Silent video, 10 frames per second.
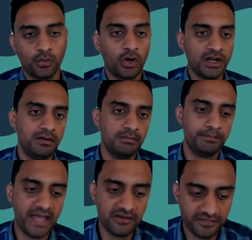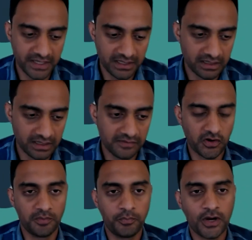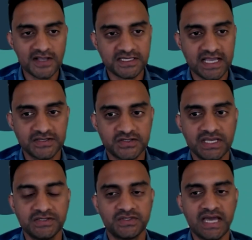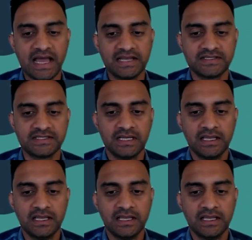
one benefit of our process is that